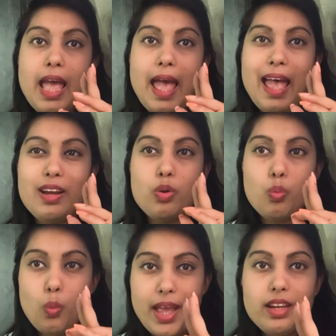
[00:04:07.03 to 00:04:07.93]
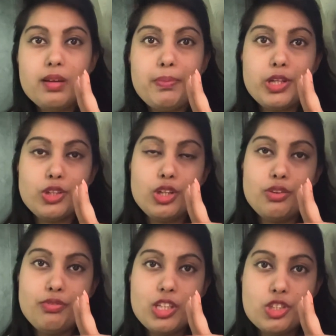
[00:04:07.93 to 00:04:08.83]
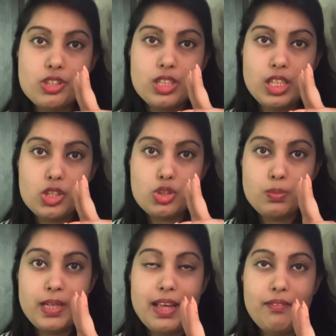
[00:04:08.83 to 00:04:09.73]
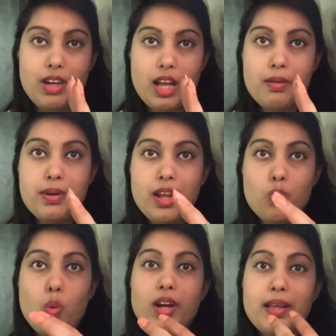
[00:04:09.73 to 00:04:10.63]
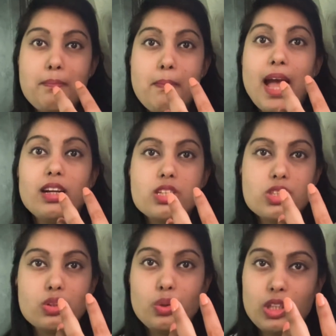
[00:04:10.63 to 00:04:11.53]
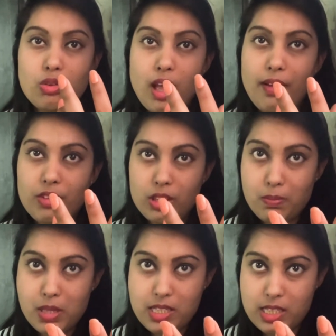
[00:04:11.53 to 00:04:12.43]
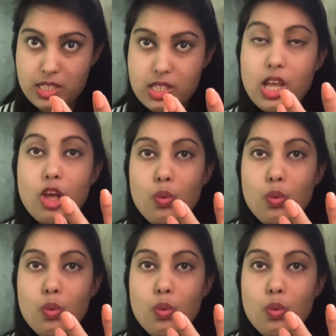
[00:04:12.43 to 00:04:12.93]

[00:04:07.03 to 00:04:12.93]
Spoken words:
and when a particular feature needs to be developed and what impact is it going to have on the business,